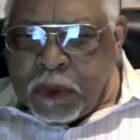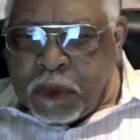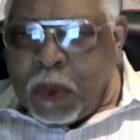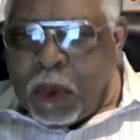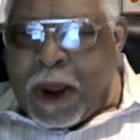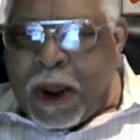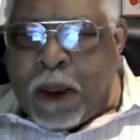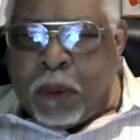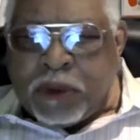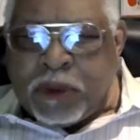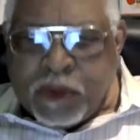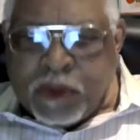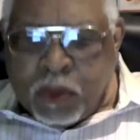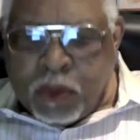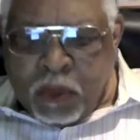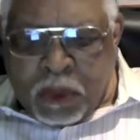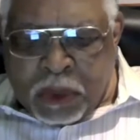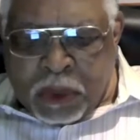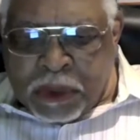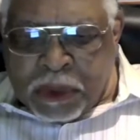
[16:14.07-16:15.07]
Why would you
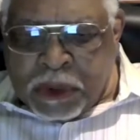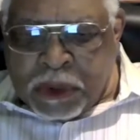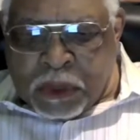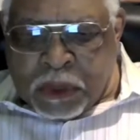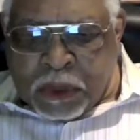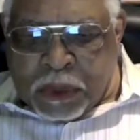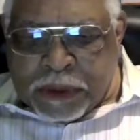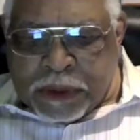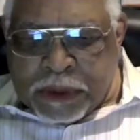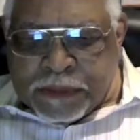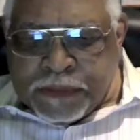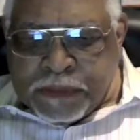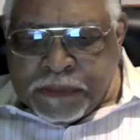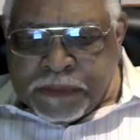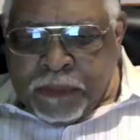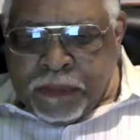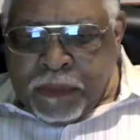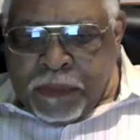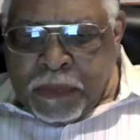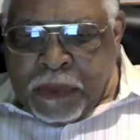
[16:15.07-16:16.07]
want to do
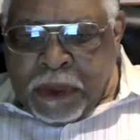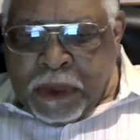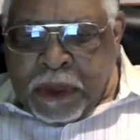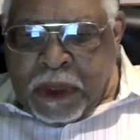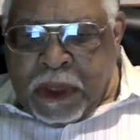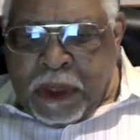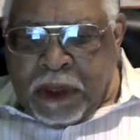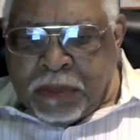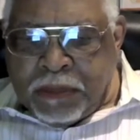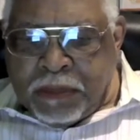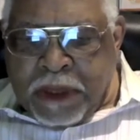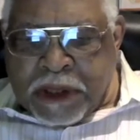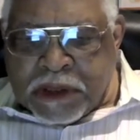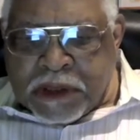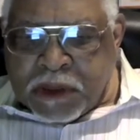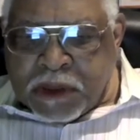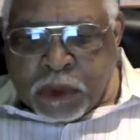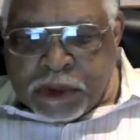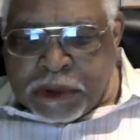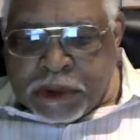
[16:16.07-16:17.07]
it? It
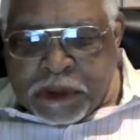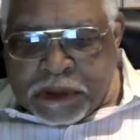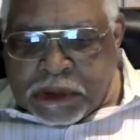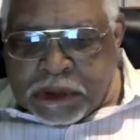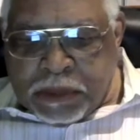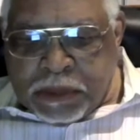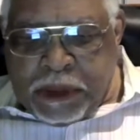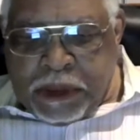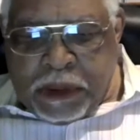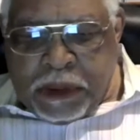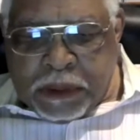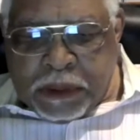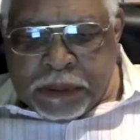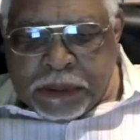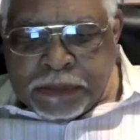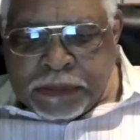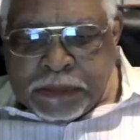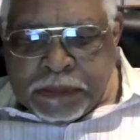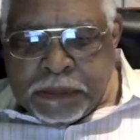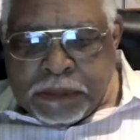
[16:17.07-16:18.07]
makes no sense to me.
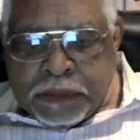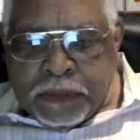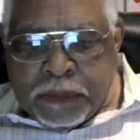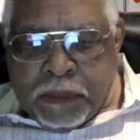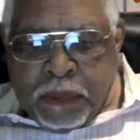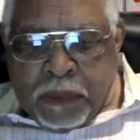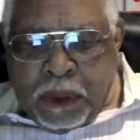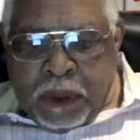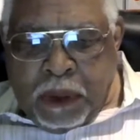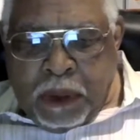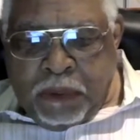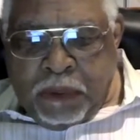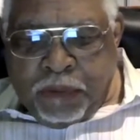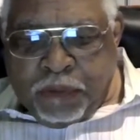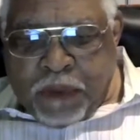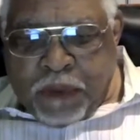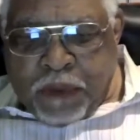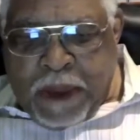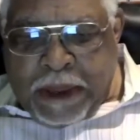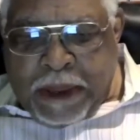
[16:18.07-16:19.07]
In
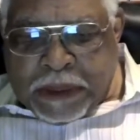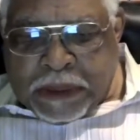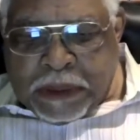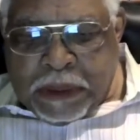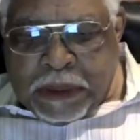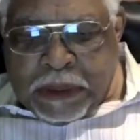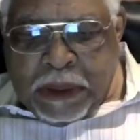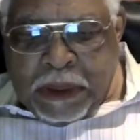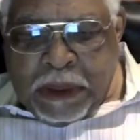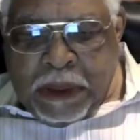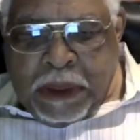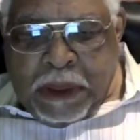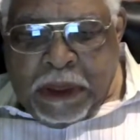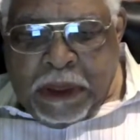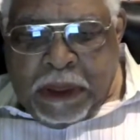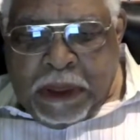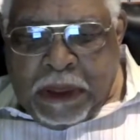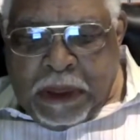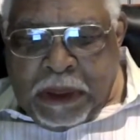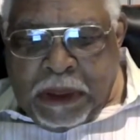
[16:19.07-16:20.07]
fact,
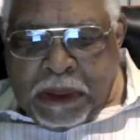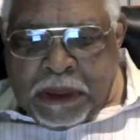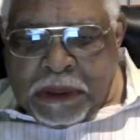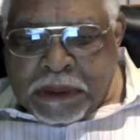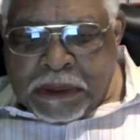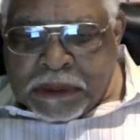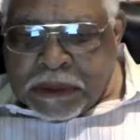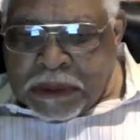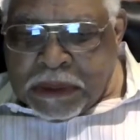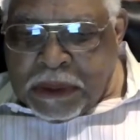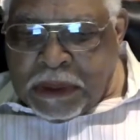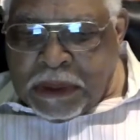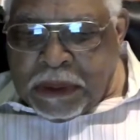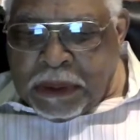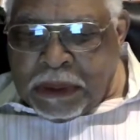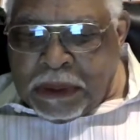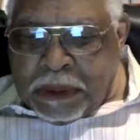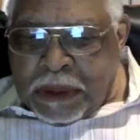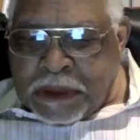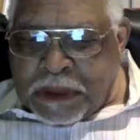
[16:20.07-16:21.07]
it is
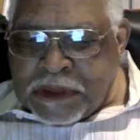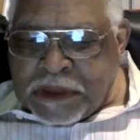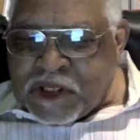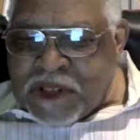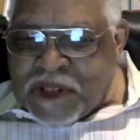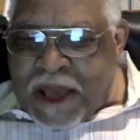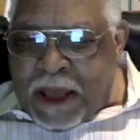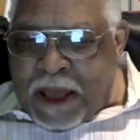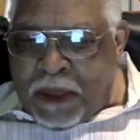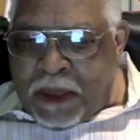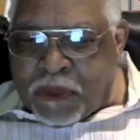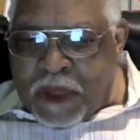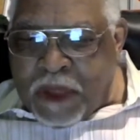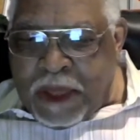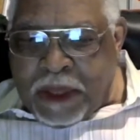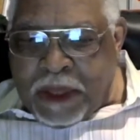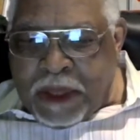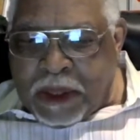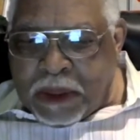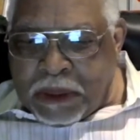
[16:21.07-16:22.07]
unsound
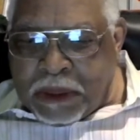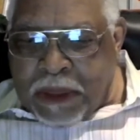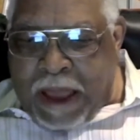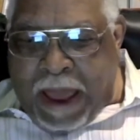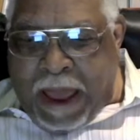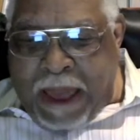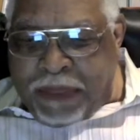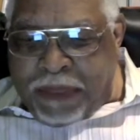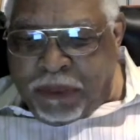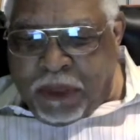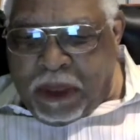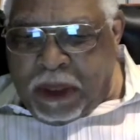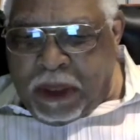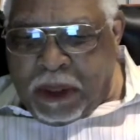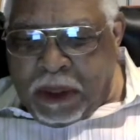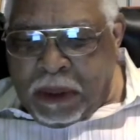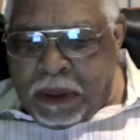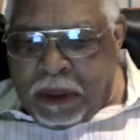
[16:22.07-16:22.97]
thinking, I think.